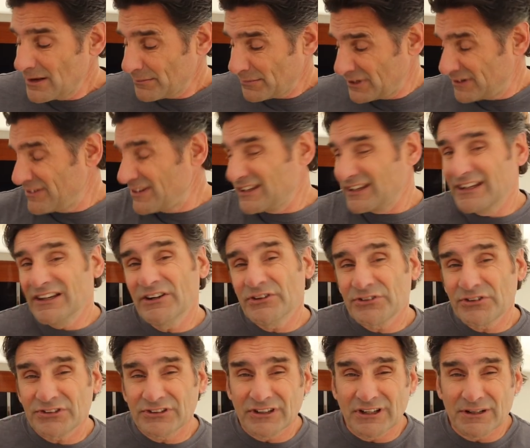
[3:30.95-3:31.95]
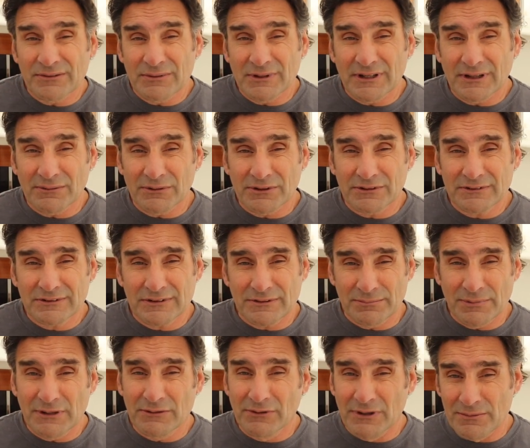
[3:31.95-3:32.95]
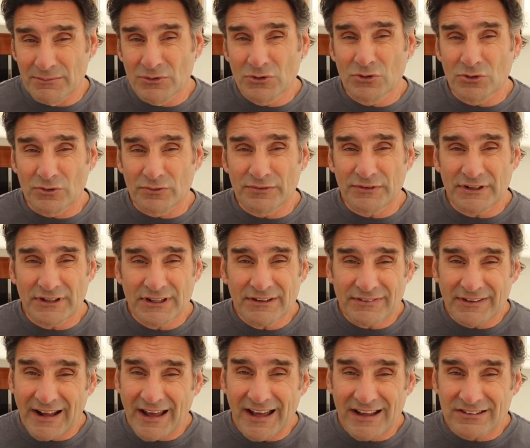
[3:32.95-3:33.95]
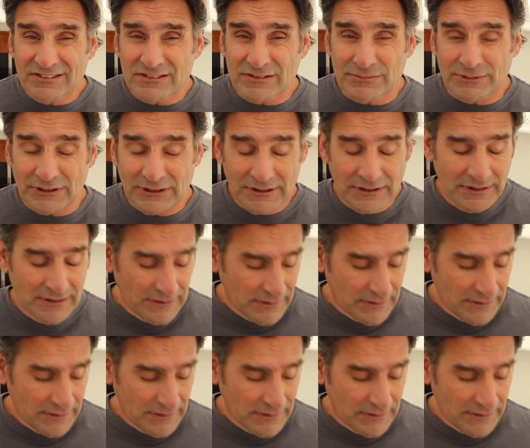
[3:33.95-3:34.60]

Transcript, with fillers: But everything else is going to be able to be removed if it has to be.